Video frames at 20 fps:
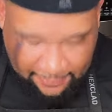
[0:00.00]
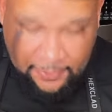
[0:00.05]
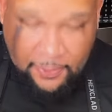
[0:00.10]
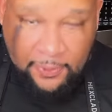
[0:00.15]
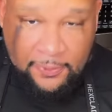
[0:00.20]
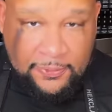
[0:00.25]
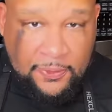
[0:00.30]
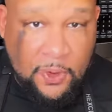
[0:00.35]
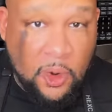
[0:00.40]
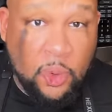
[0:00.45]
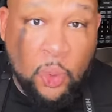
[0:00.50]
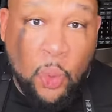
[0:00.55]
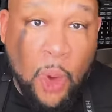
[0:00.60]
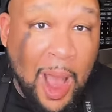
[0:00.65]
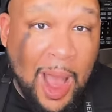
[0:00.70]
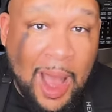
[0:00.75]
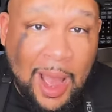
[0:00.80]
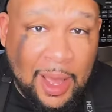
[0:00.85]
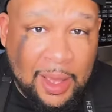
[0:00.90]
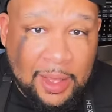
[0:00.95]
for, foie
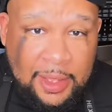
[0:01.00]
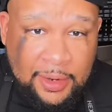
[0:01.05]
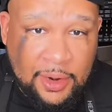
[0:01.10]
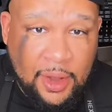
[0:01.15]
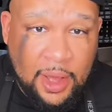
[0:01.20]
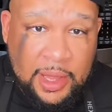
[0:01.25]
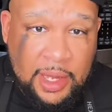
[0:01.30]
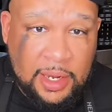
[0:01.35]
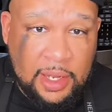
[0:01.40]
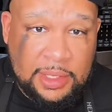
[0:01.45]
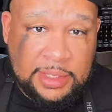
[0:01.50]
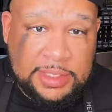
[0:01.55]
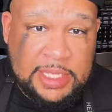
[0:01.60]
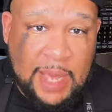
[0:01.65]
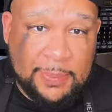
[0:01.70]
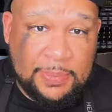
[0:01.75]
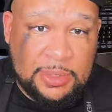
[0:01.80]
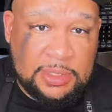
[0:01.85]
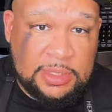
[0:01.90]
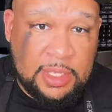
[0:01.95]
gras and all that other
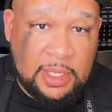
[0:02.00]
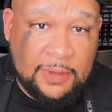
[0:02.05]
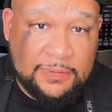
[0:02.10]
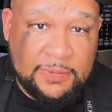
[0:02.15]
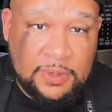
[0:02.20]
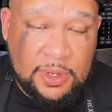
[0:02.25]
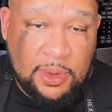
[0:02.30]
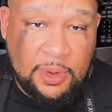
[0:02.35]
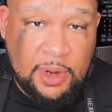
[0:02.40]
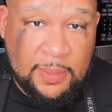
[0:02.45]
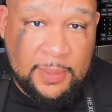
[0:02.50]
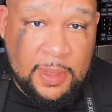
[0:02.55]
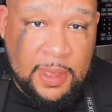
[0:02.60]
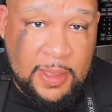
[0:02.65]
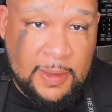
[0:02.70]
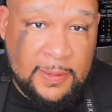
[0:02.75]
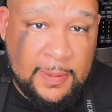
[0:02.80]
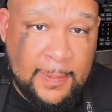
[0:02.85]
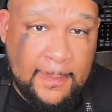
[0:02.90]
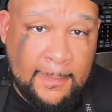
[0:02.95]
type of stuff. You know what I
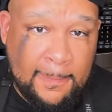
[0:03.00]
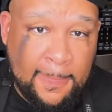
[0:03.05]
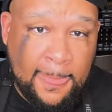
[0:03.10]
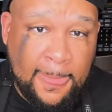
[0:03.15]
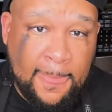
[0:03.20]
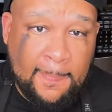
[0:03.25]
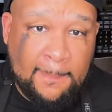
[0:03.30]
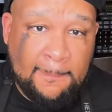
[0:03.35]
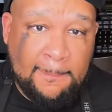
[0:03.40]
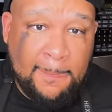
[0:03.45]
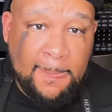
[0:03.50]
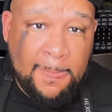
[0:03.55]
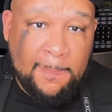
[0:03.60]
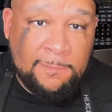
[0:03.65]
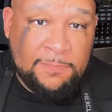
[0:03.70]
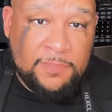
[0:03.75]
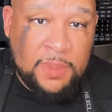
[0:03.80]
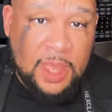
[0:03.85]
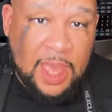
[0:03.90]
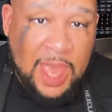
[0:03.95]
mean?
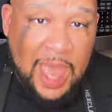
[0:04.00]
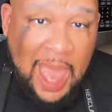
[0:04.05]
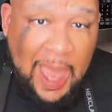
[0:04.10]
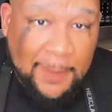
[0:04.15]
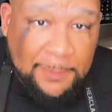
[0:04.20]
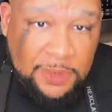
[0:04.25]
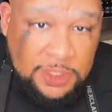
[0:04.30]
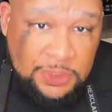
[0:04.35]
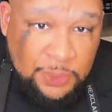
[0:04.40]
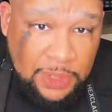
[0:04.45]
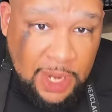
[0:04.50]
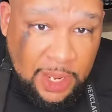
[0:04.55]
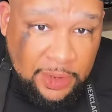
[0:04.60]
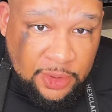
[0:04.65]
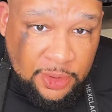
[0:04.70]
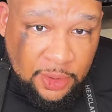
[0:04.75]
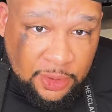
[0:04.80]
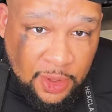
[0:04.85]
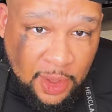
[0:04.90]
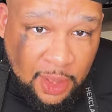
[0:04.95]
It happens when I
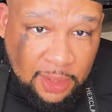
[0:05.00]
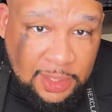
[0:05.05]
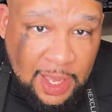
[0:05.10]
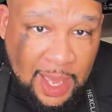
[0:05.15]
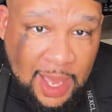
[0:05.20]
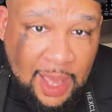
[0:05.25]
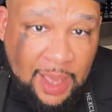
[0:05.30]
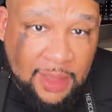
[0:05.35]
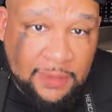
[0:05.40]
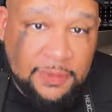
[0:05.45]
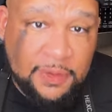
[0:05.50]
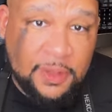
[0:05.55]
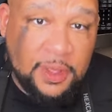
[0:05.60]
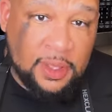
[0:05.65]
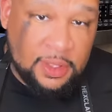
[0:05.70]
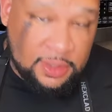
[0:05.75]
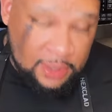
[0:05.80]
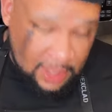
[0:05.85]
cook on live.